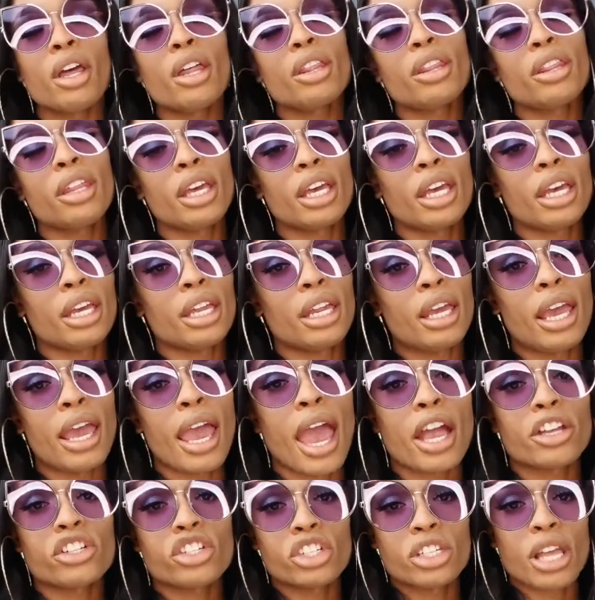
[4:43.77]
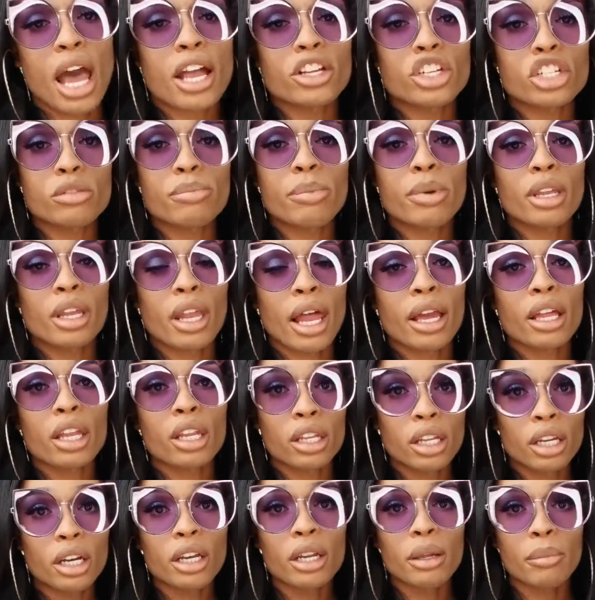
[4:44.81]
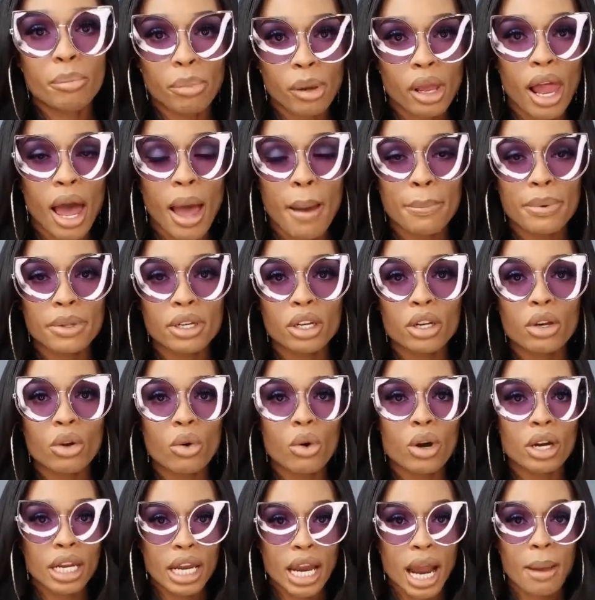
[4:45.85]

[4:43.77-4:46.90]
then it had just, I just been like literally plopping it on,